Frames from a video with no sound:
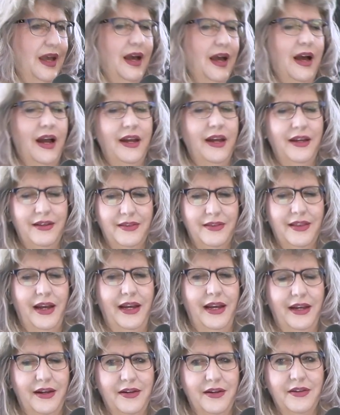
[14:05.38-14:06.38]
I could
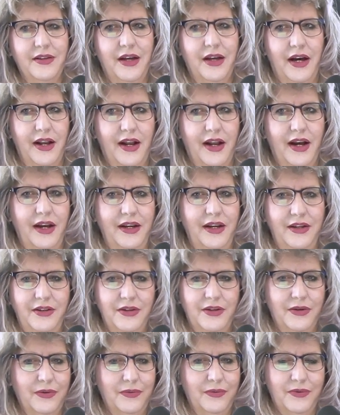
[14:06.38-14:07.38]
like it a lot. I
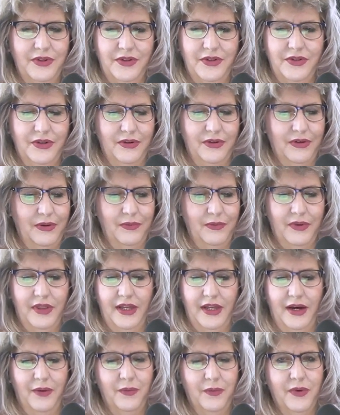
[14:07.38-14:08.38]
don't disagree with
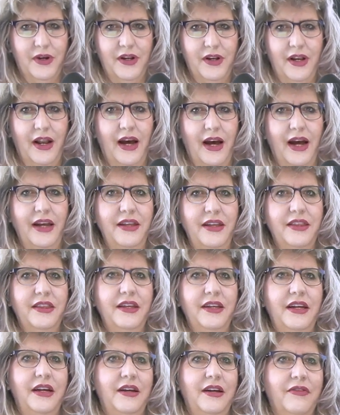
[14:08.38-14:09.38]
that one. I
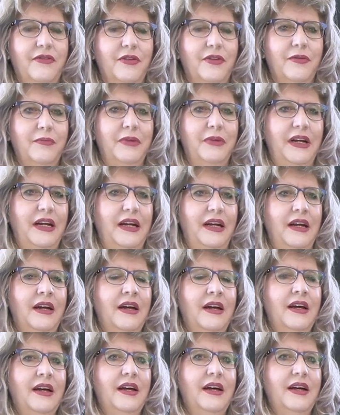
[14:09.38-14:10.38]
think for me,
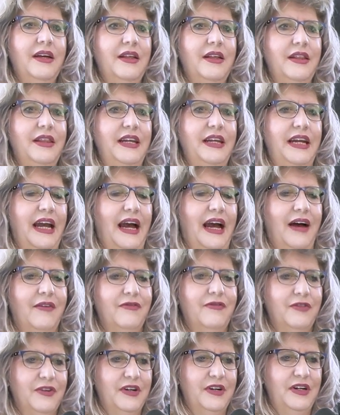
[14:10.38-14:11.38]
the
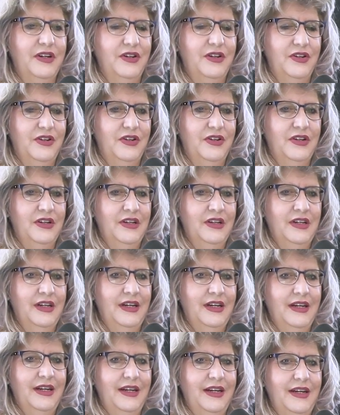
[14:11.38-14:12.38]
average
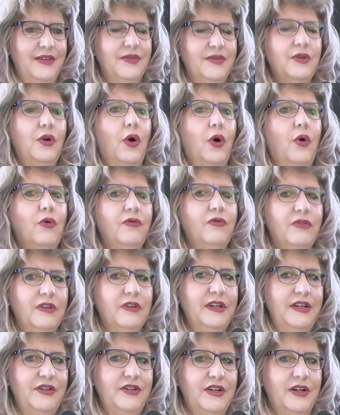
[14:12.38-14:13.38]
isn't
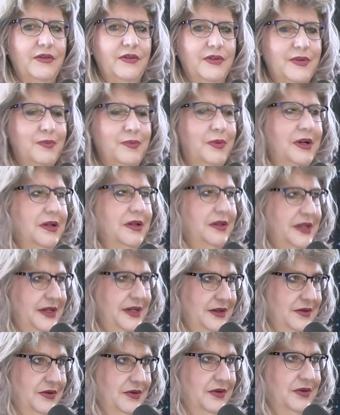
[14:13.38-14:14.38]
overly generous, but a
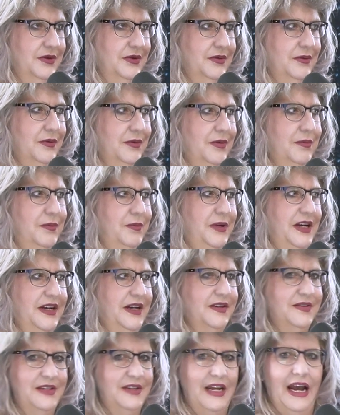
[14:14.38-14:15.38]
little,
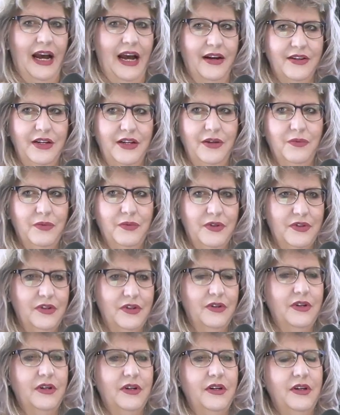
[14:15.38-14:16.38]
because the acting was
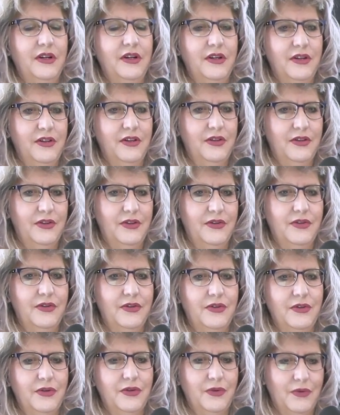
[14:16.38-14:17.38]
good. The
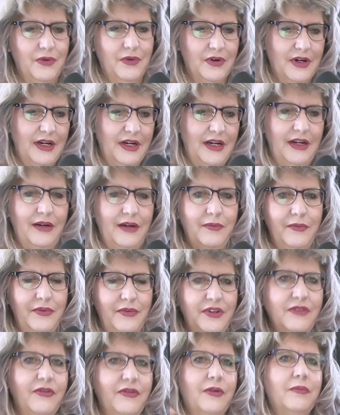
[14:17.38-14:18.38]
story,
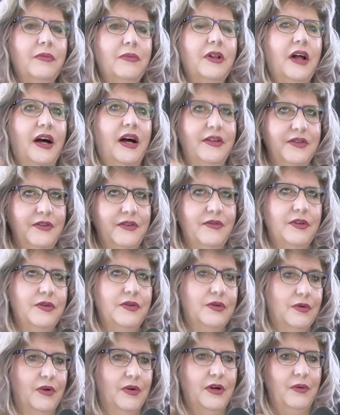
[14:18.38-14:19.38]
different plots of the
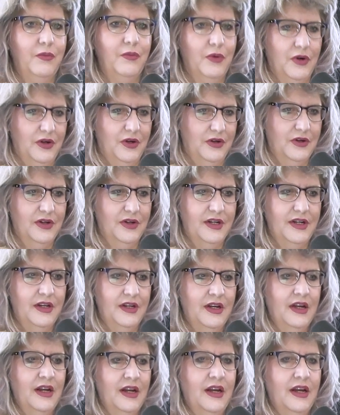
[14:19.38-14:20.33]
story were good.